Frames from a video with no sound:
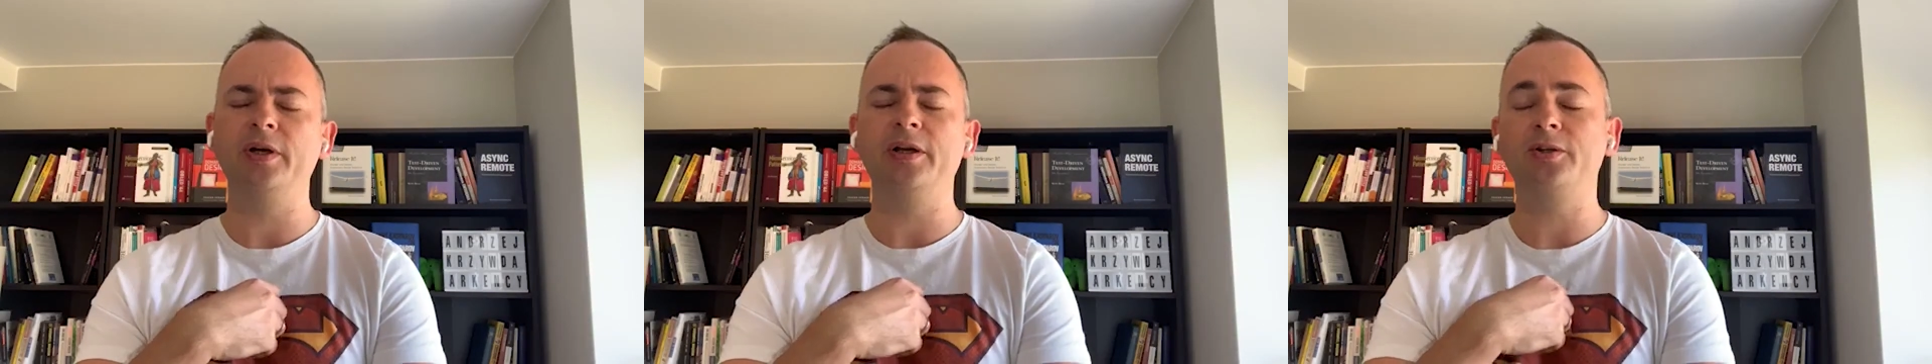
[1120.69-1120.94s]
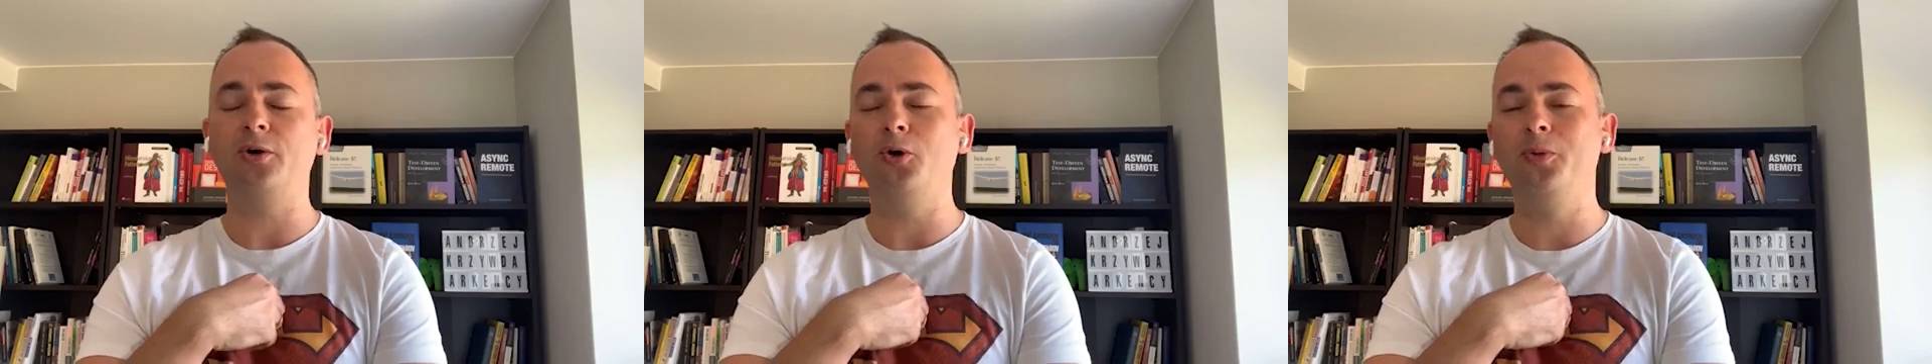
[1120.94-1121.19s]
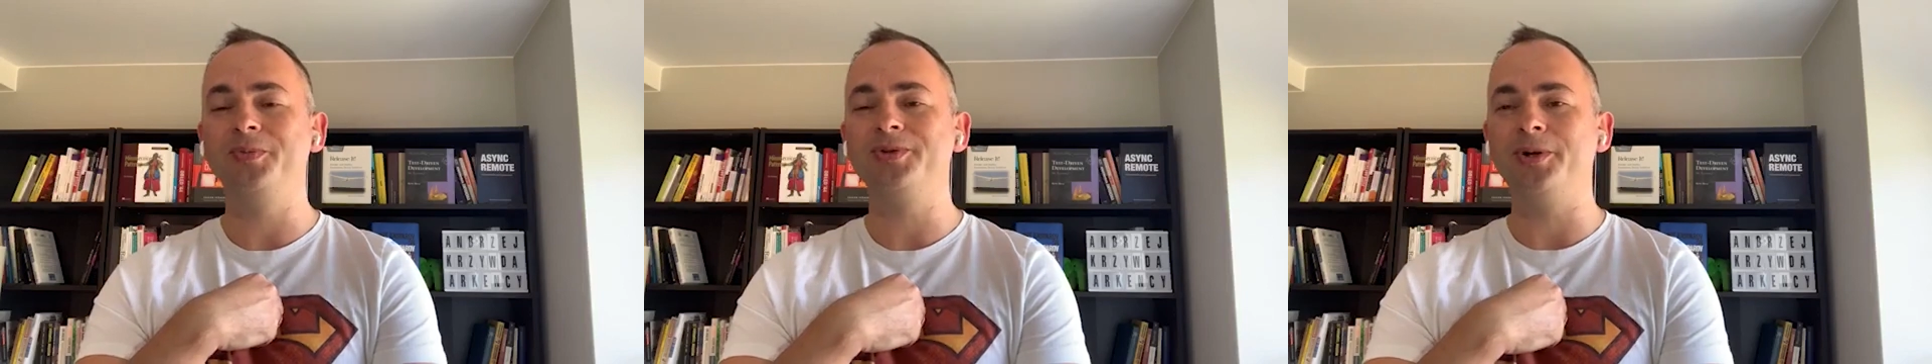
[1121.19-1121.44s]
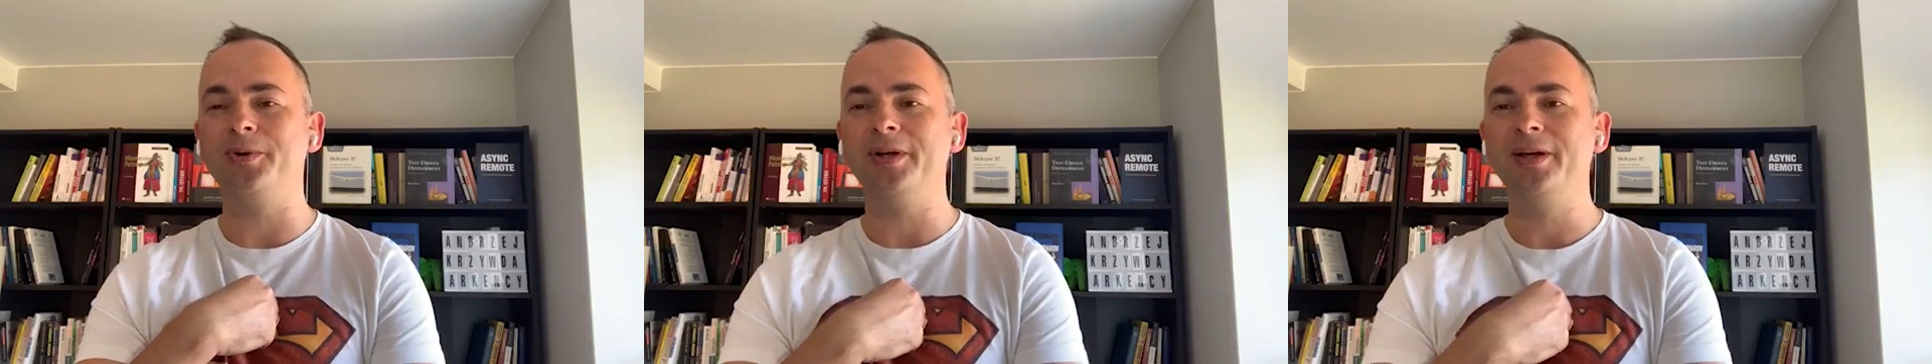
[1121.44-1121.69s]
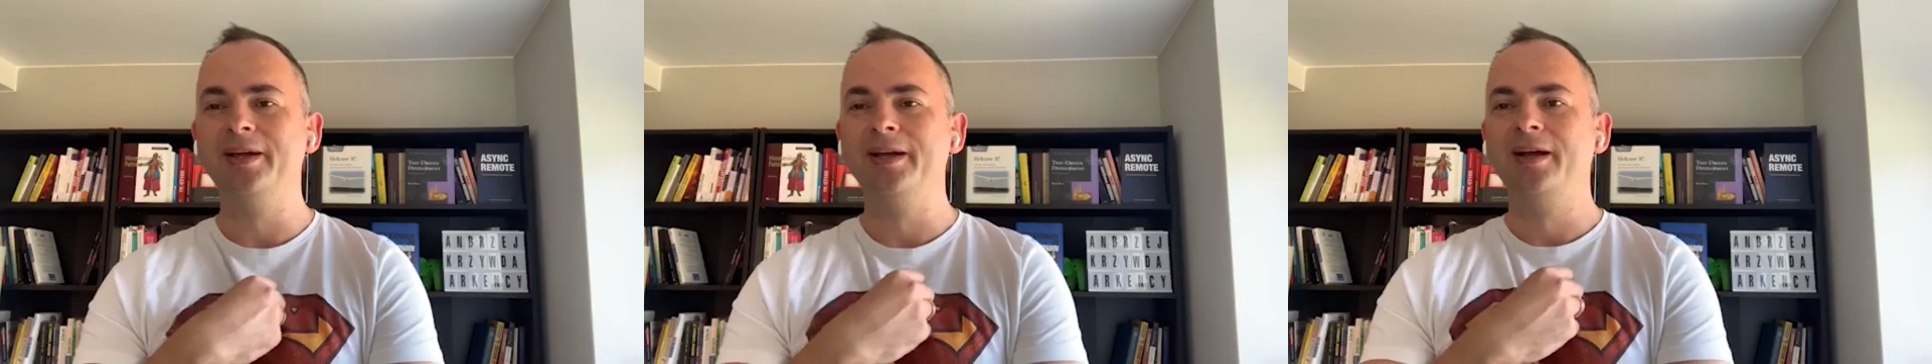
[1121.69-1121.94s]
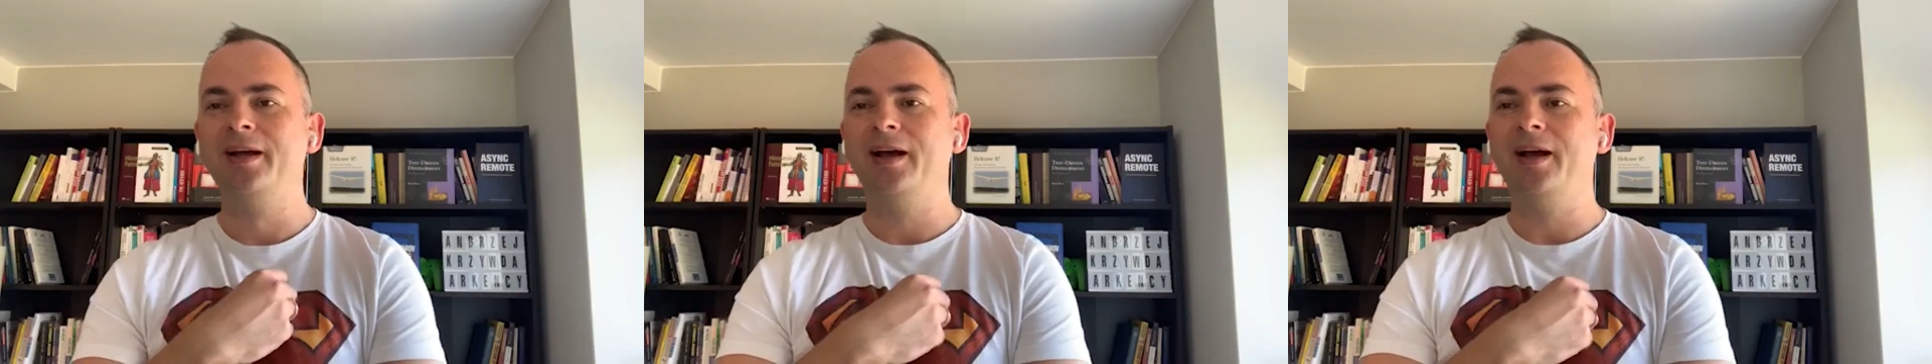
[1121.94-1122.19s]
home. Sorry,
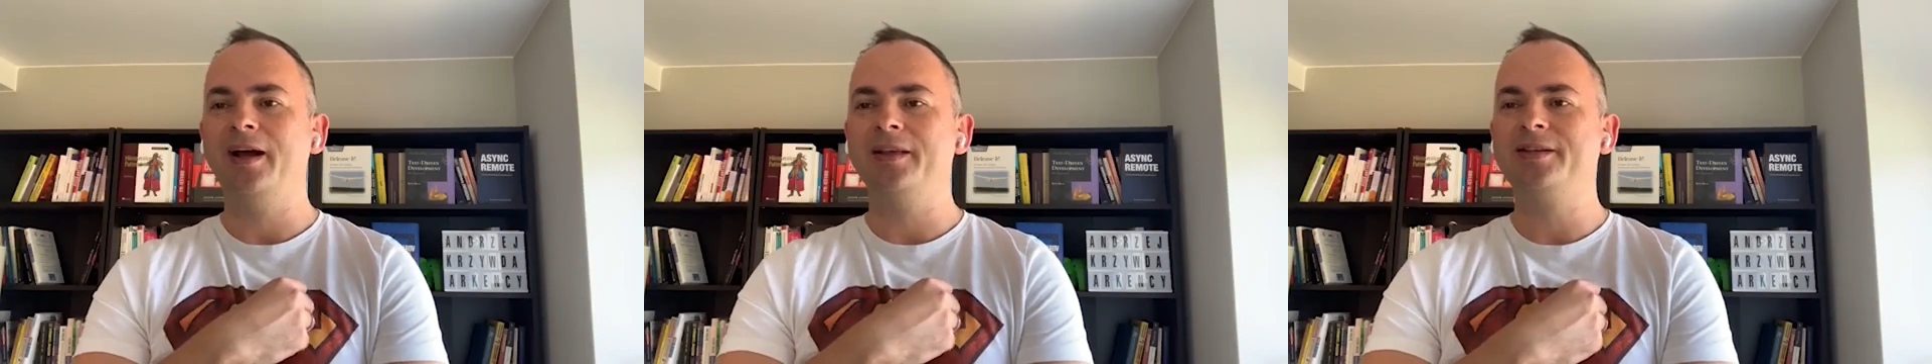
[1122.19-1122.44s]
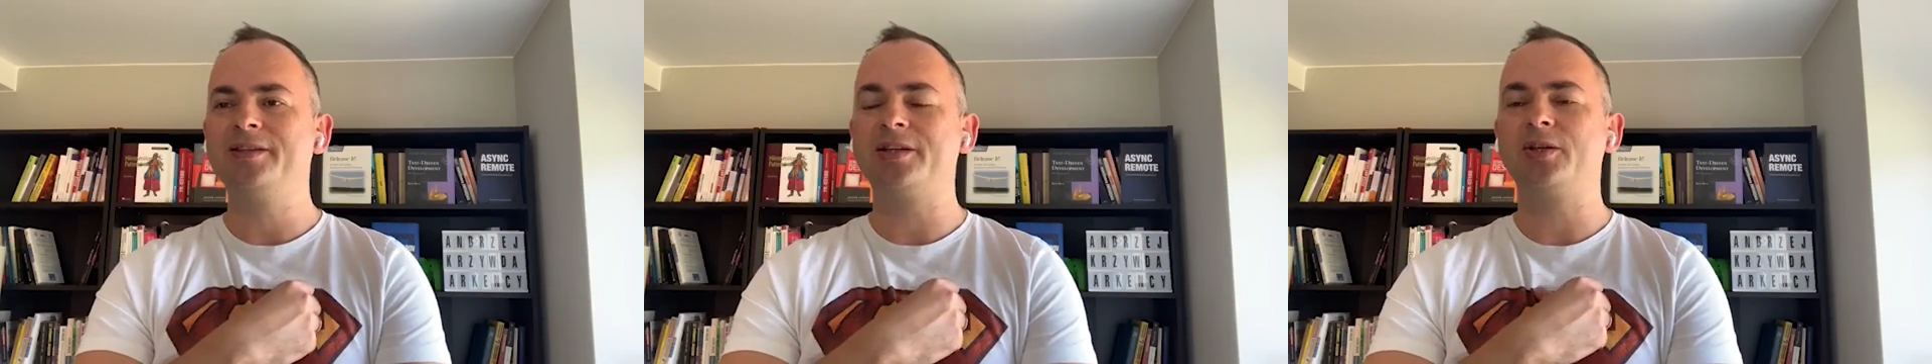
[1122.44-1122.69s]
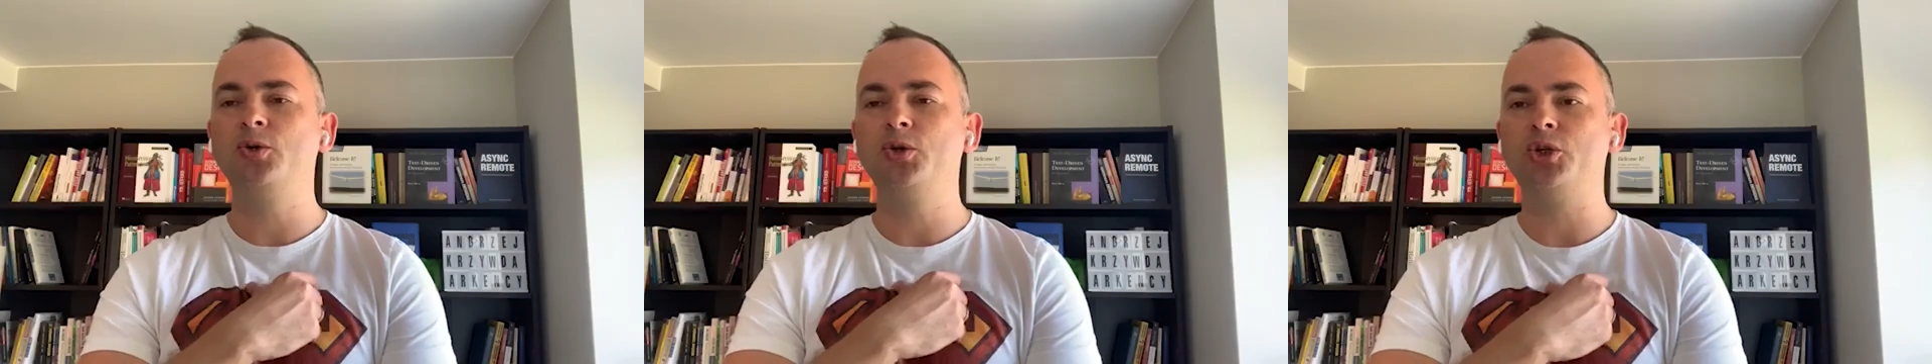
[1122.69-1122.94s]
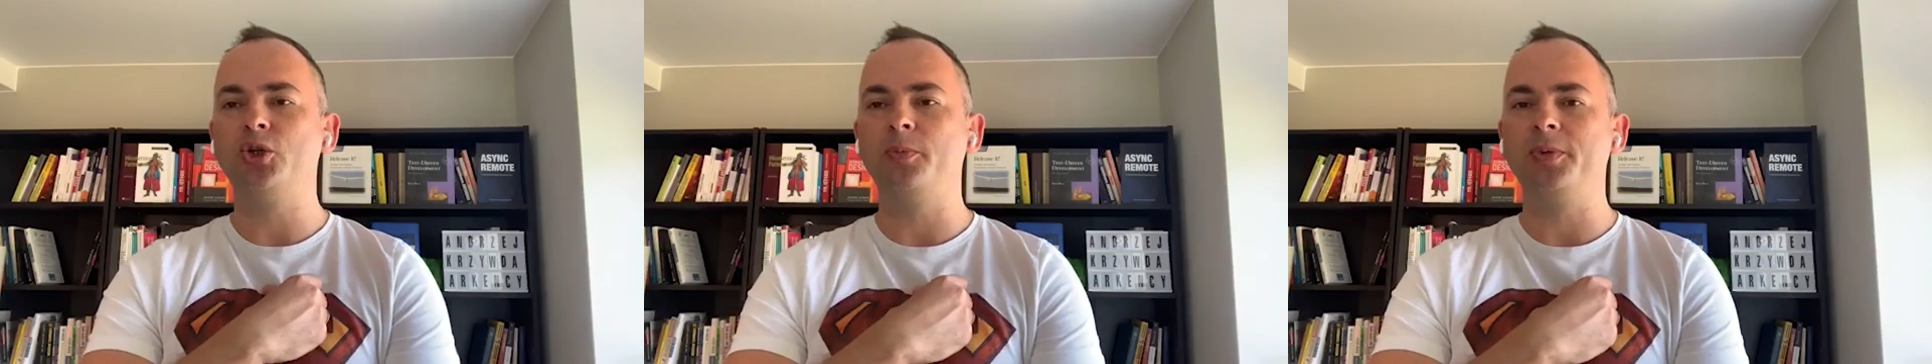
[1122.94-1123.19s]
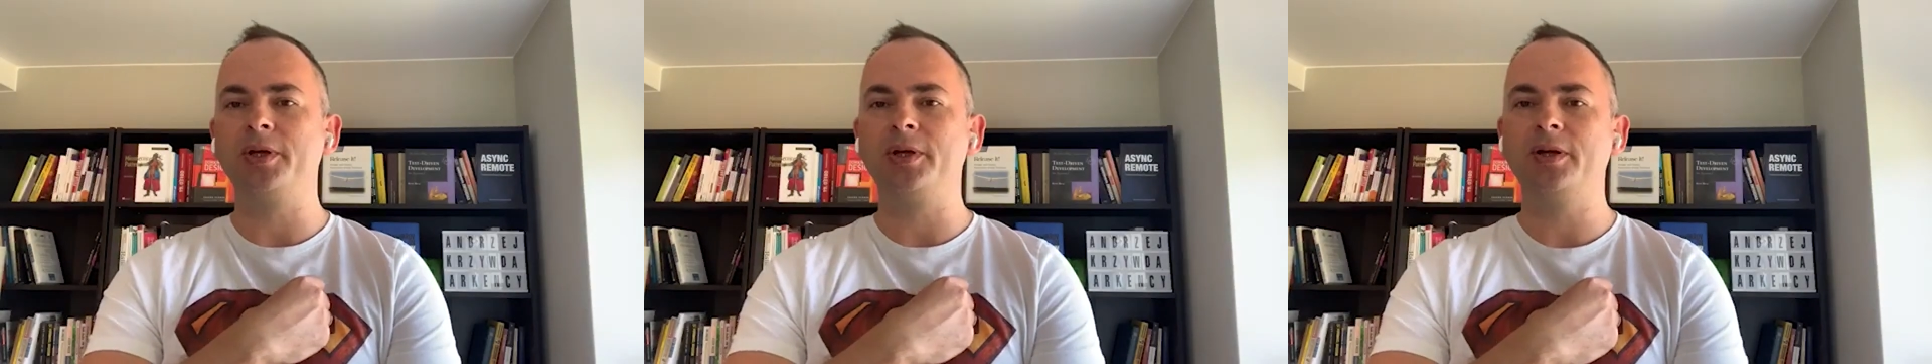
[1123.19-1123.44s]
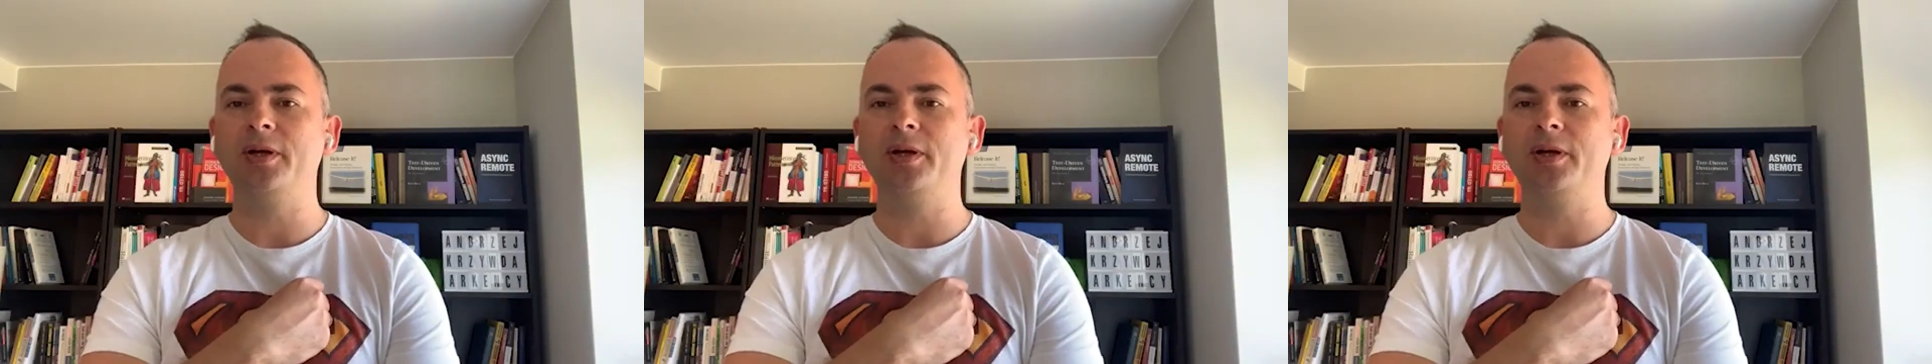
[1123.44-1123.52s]
this is a huge topic.